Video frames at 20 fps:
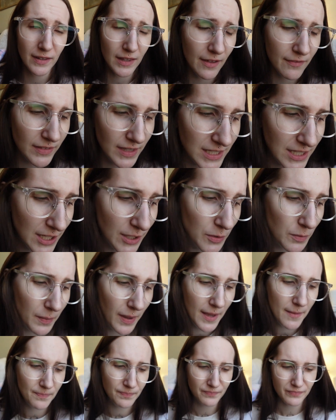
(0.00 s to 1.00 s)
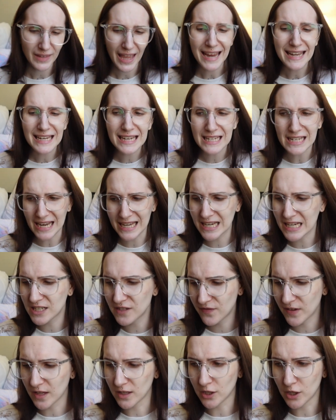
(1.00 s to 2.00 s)
lovely too, but I need to
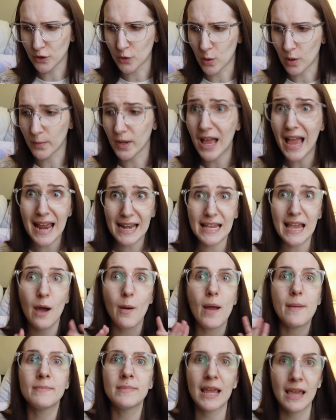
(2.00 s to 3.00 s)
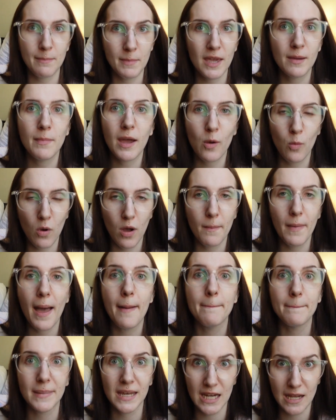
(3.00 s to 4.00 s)
feel a little normal. Anyhow, I'm naming my
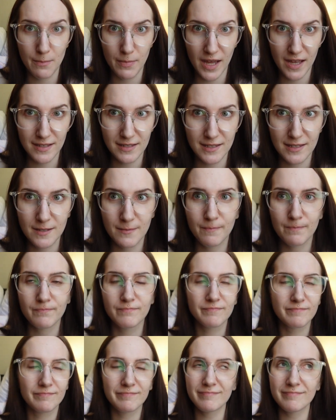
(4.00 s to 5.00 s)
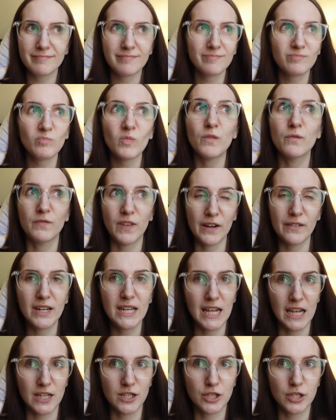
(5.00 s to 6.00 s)
Wombat Minibus. Very
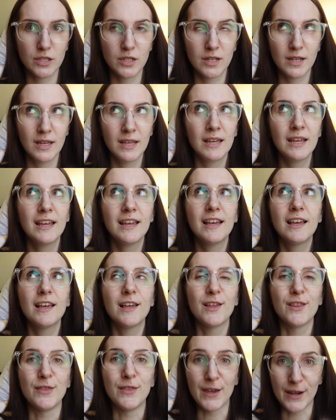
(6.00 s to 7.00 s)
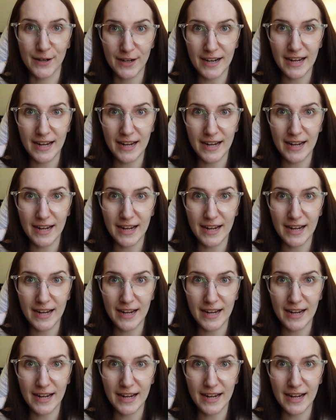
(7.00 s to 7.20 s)
niche. There